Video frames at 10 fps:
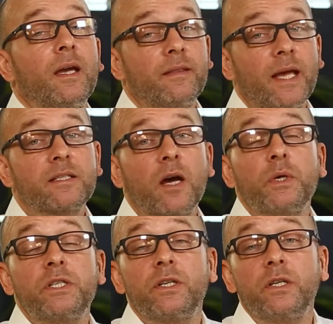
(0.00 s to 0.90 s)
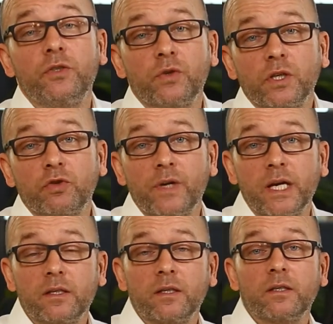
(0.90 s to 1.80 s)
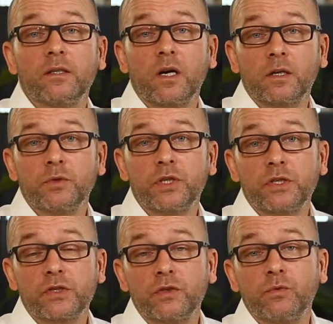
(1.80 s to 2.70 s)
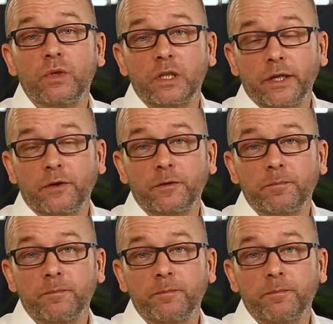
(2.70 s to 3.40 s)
That's how easy you can create documentation with ClickLearn.